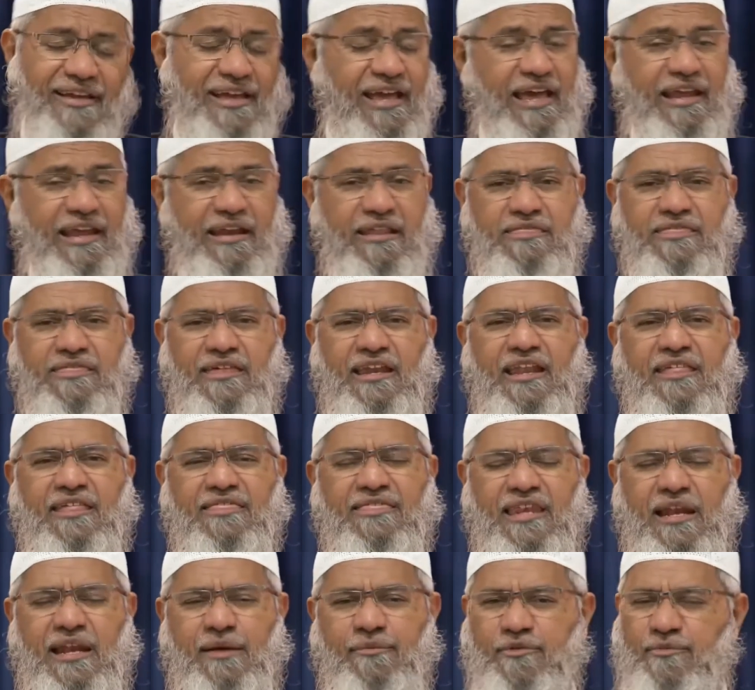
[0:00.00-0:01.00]
And Isa alayhi
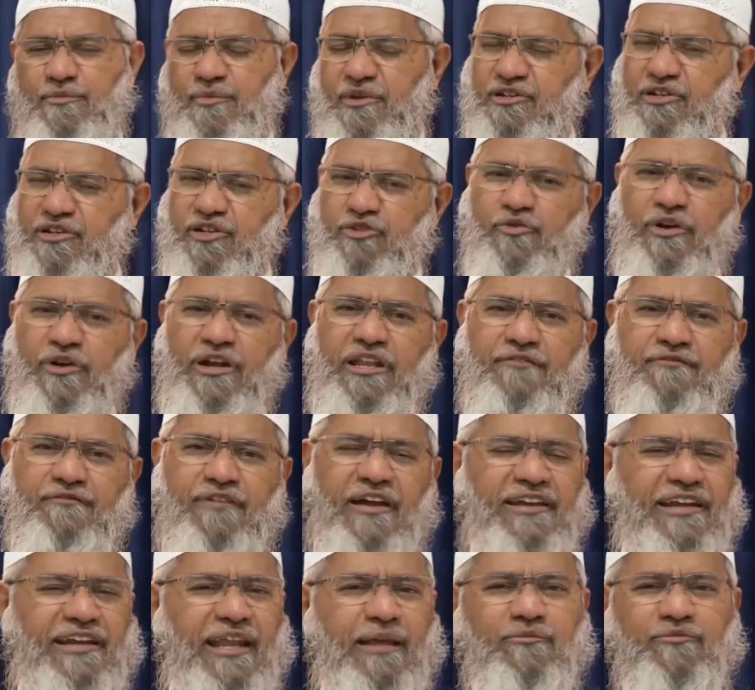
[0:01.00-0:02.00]
salam is mentioned
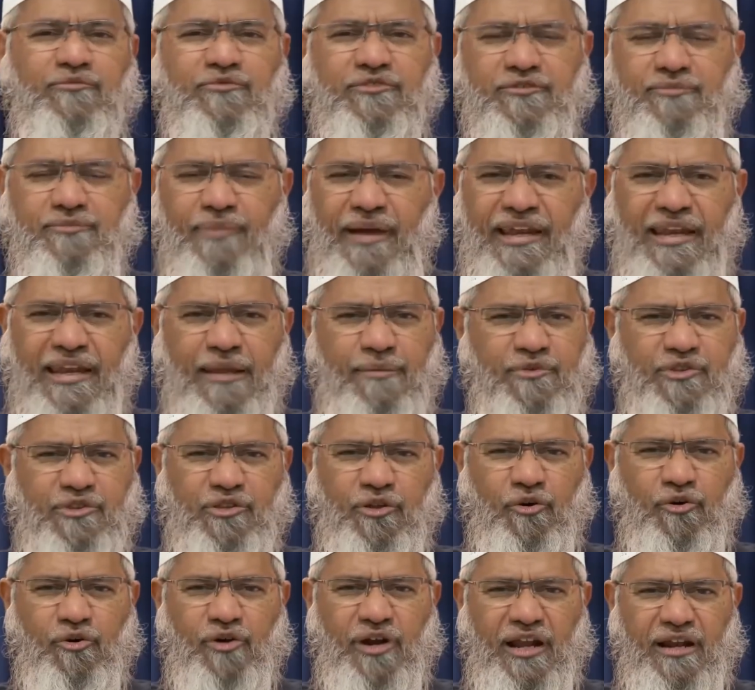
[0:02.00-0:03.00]
25 times by name in
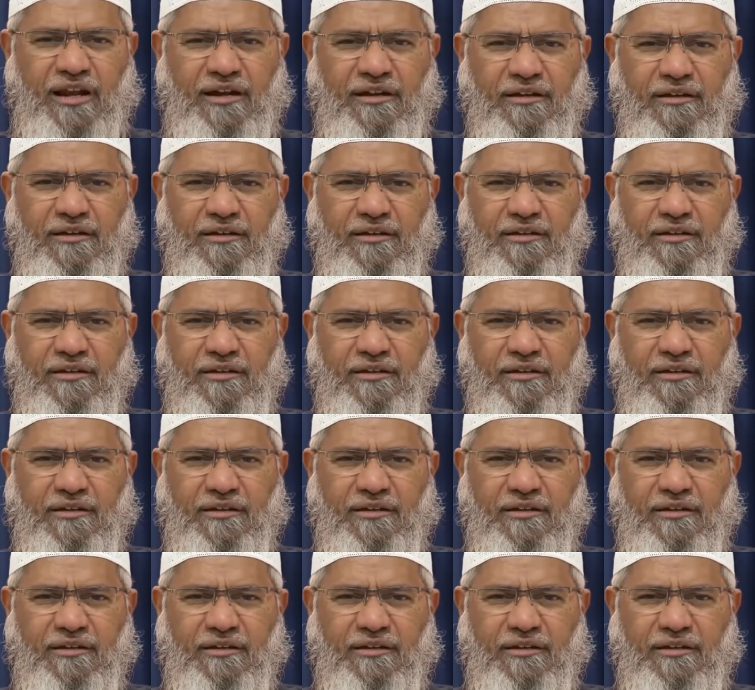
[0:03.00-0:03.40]
the Quran.